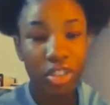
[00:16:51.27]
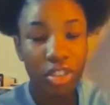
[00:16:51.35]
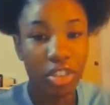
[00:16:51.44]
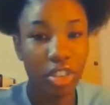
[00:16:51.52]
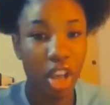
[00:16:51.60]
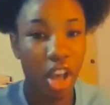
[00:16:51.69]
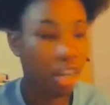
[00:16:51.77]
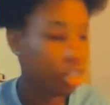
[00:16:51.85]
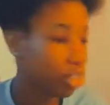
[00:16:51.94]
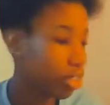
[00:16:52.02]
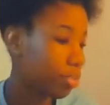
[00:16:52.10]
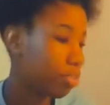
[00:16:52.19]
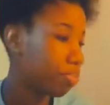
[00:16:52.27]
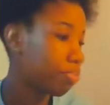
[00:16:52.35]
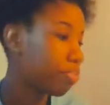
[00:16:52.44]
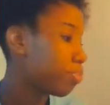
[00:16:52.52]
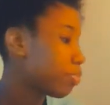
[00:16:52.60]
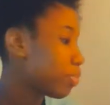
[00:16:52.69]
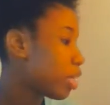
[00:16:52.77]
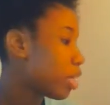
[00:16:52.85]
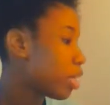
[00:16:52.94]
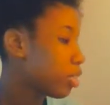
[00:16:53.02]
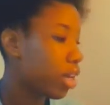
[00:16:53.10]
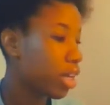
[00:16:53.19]
songs.
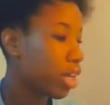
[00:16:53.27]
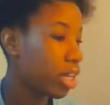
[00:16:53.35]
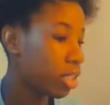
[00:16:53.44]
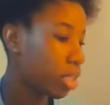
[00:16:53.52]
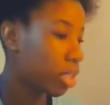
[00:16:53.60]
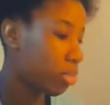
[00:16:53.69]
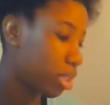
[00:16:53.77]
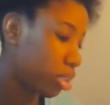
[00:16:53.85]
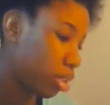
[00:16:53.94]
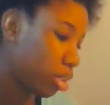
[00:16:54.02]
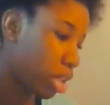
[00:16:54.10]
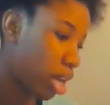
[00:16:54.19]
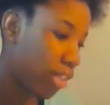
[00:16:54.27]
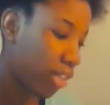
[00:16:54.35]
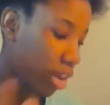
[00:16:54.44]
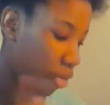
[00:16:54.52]
So let's see how much songs I have.